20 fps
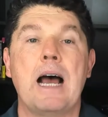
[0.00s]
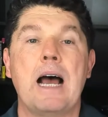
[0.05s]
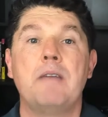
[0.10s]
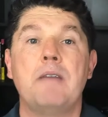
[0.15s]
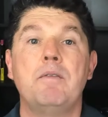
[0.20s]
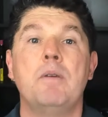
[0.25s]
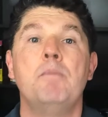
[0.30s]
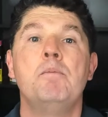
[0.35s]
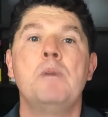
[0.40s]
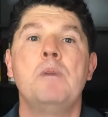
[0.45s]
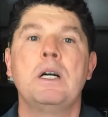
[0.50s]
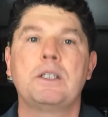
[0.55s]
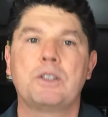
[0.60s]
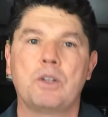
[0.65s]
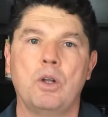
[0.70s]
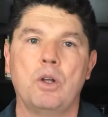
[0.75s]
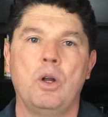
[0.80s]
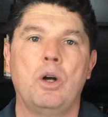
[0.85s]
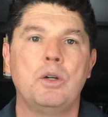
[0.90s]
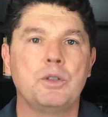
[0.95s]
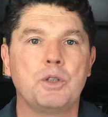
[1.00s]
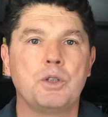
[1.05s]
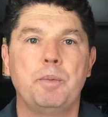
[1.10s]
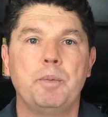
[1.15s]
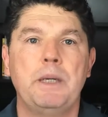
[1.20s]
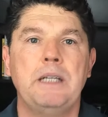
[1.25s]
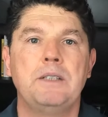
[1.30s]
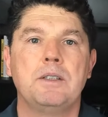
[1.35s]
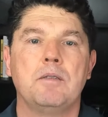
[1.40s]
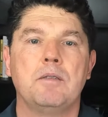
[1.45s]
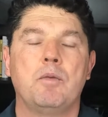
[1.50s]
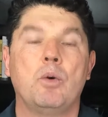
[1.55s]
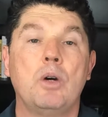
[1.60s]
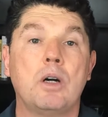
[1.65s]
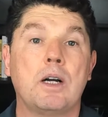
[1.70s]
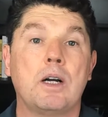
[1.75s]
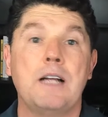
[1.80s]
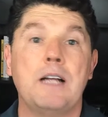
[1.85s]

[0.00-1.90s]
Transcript: out of a much larger piece of work